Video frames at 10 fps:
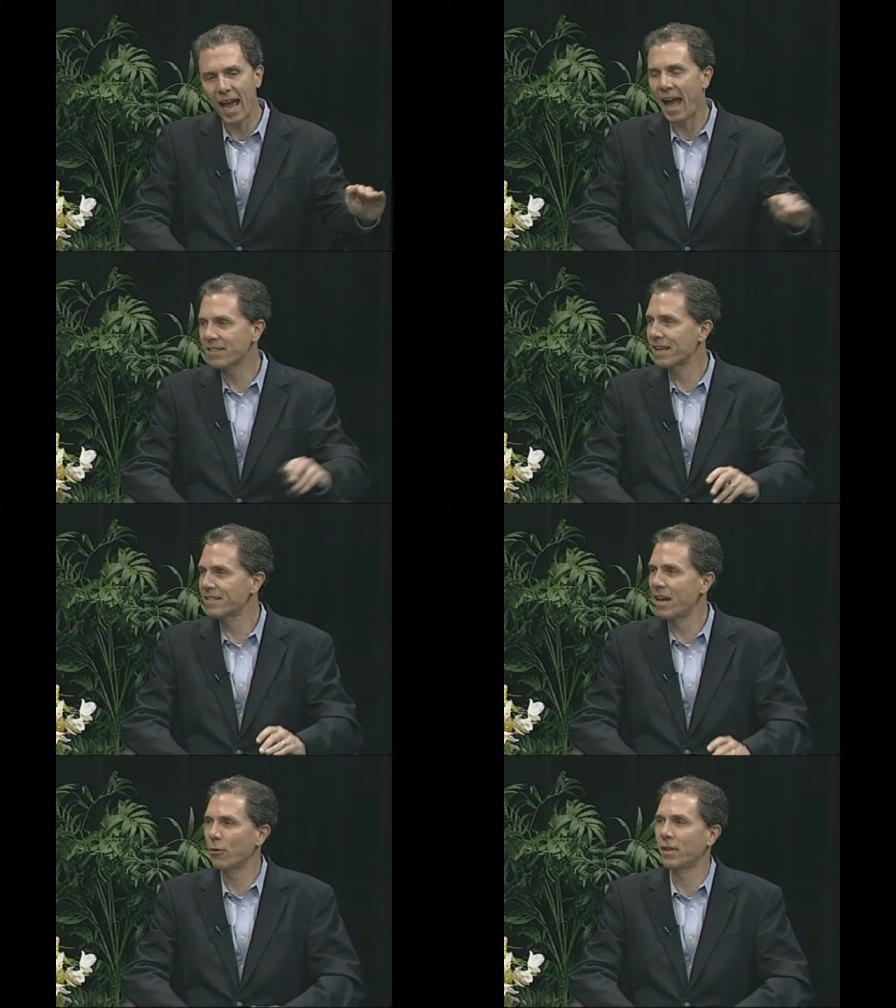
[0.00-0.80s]

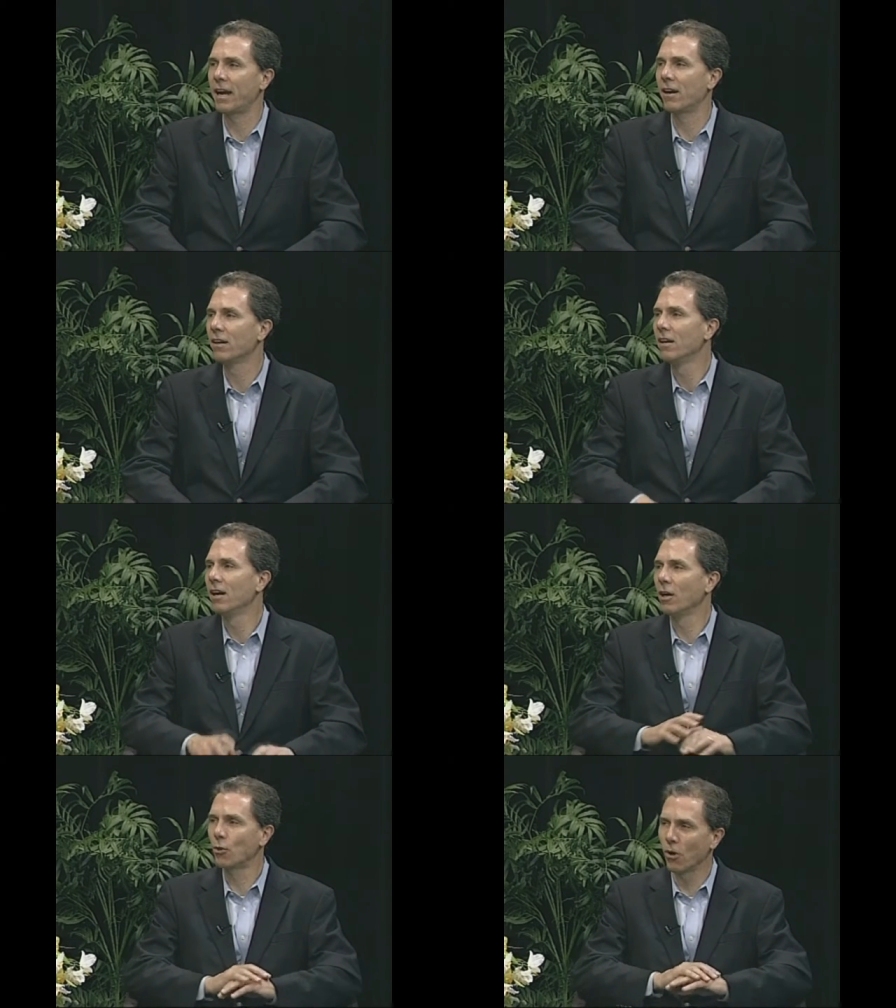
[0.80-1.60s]
access health care
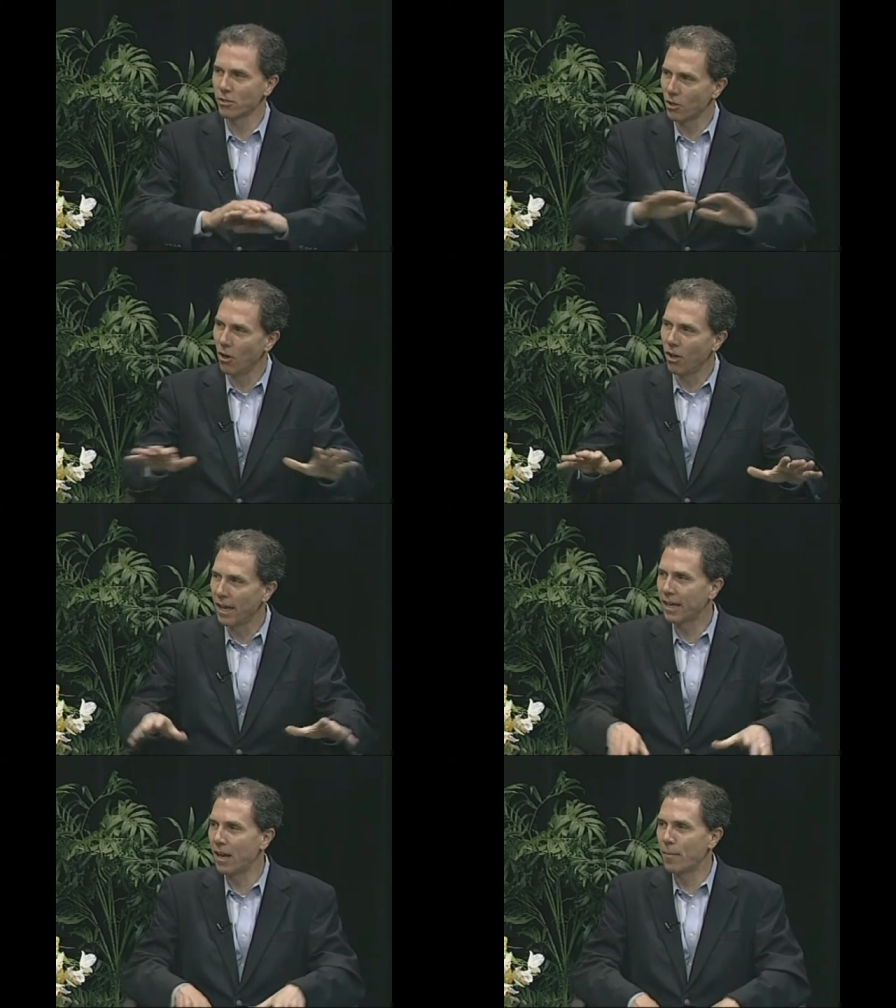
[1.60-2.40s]
across
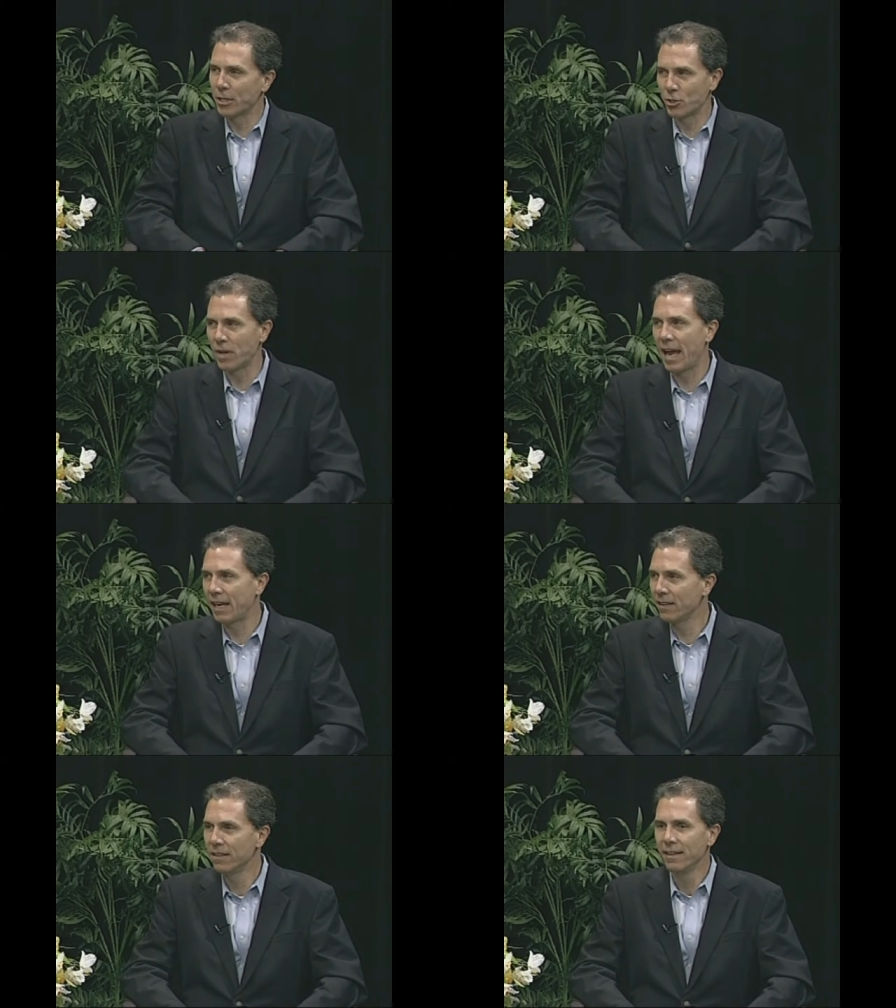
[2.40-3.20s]
all economic
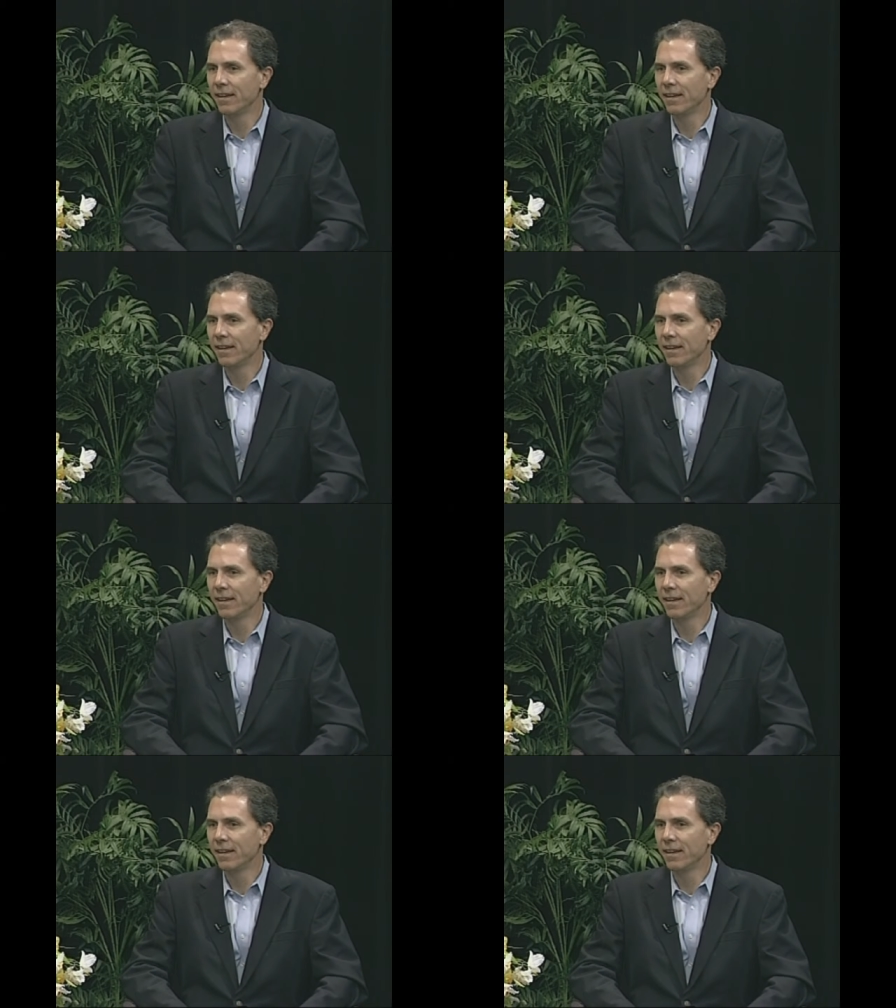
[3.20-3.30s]
strata.